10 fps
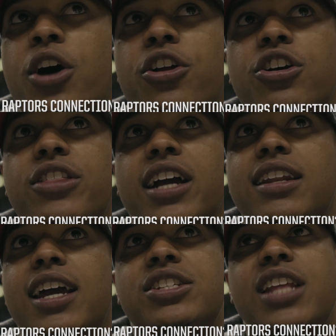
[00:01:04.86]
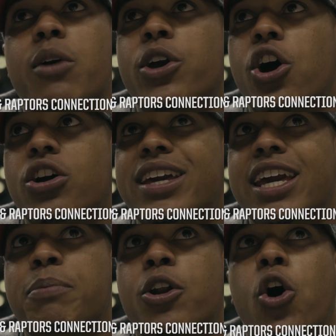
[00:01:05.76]
brotherhood, that connection that we all
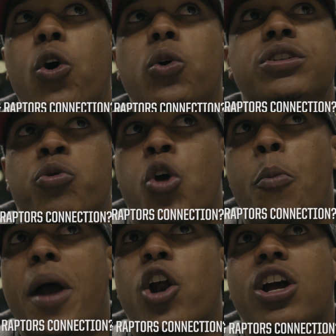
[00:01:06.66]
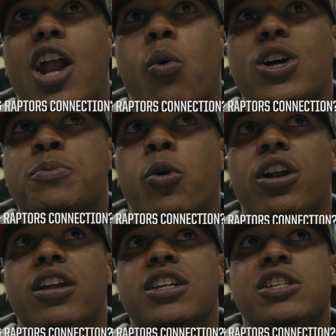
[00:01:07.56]
keep and hold, no matter kind of what
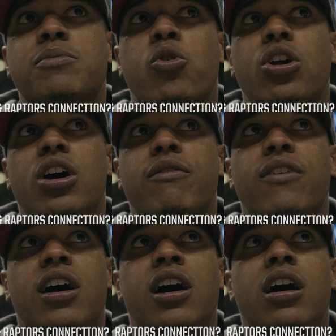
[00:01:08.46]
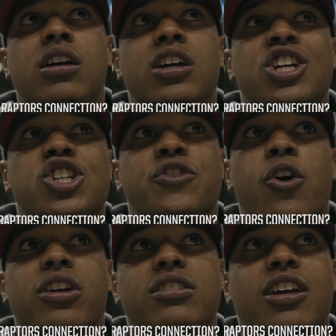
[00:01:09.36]
sport it is. It's more of just
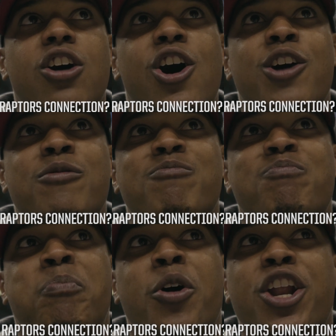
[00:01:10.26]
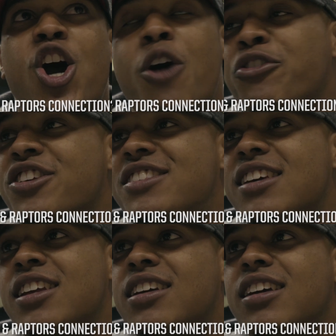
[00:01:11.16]
focusing on putting on for the
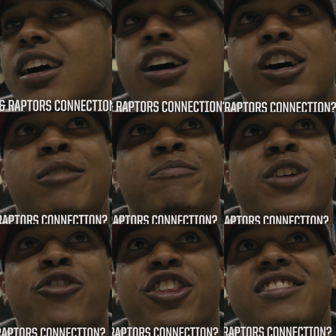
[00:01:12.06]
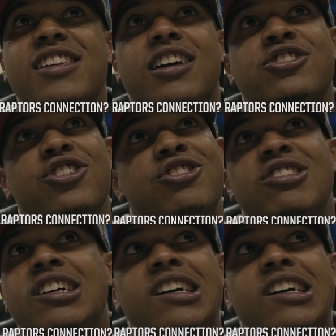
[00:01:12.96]
city, for the six. So.